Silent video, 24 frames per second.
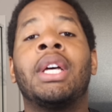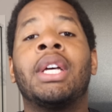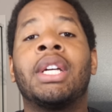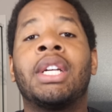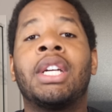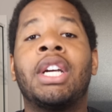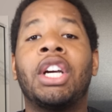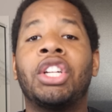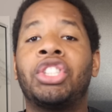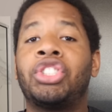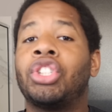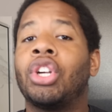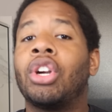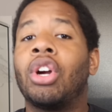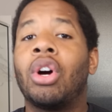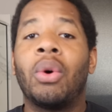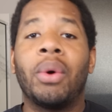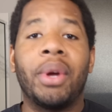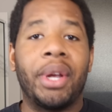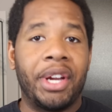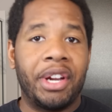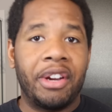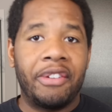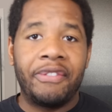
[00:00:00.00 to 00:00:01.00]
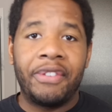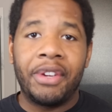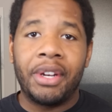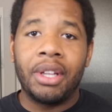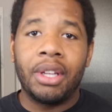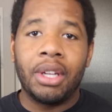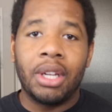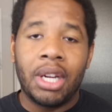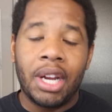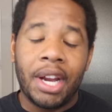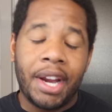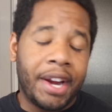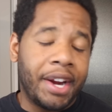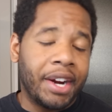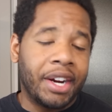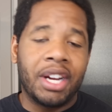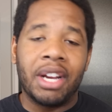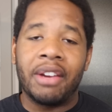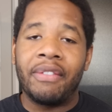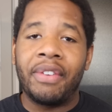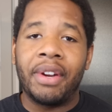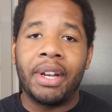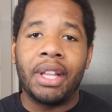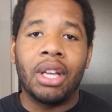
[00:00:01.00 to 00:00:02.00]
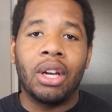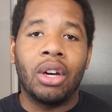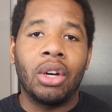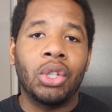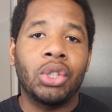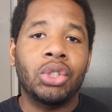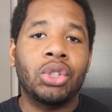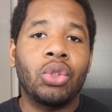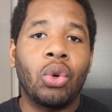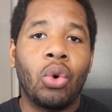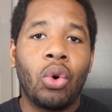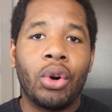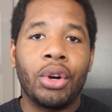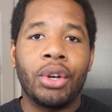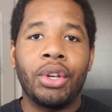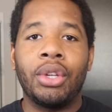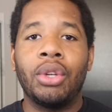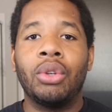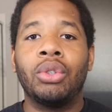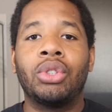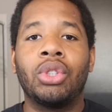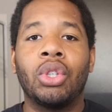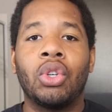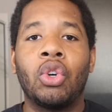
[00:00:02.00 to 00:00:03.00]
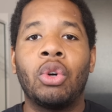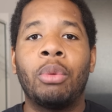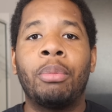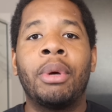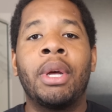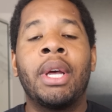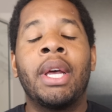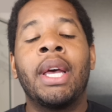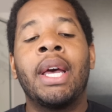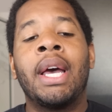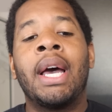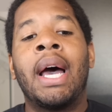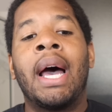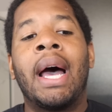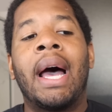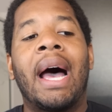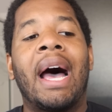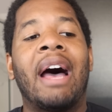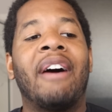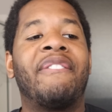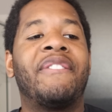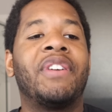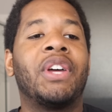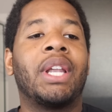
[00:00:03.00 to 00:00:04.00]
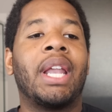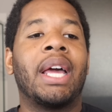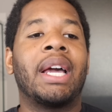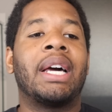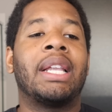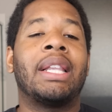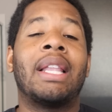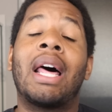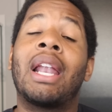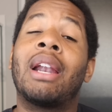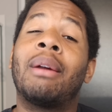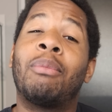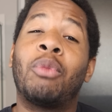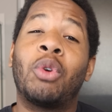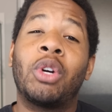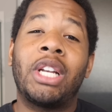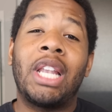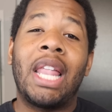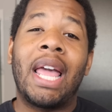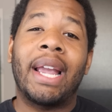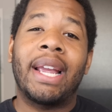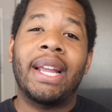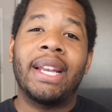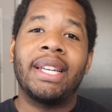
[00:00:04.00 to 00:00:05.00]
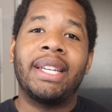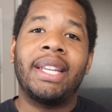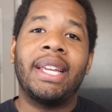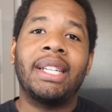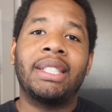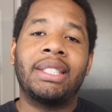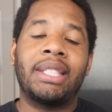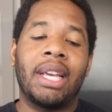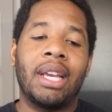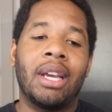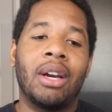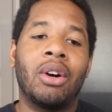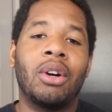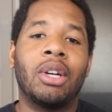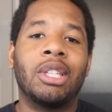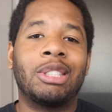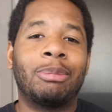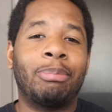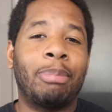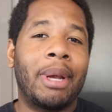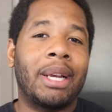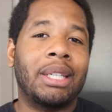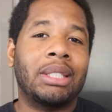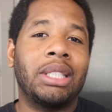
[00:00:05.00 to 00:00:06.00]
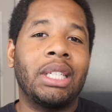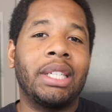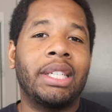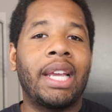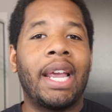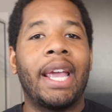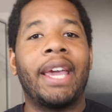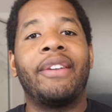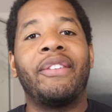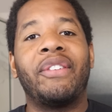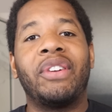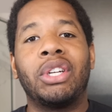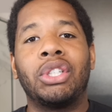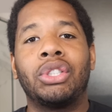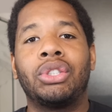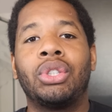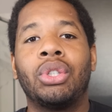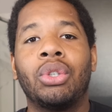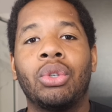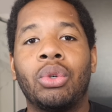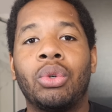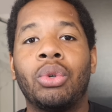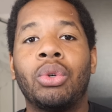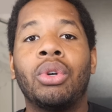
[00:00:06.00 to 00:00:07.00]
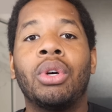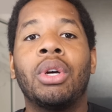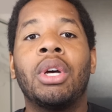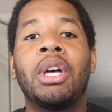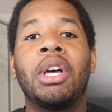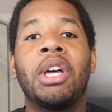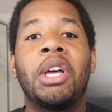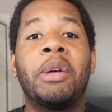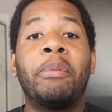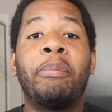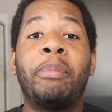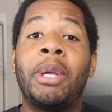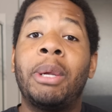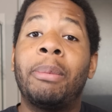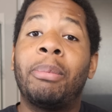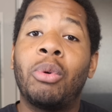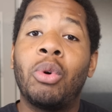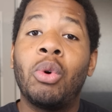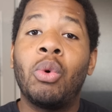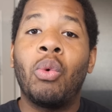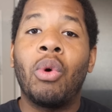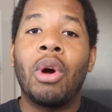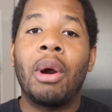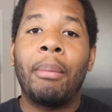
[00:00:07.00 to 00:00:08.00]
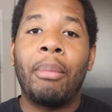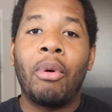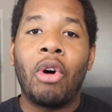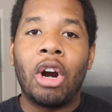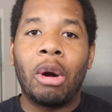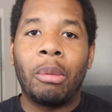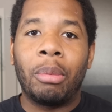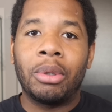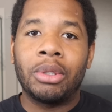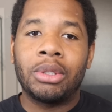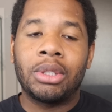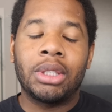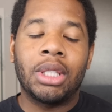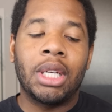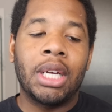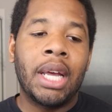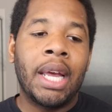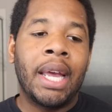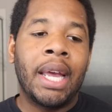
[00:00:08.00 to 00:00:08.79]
cut your own haircut videos on YouTube. I feel like a lot of them were lacking detail, especially catering to people who aren't barbers.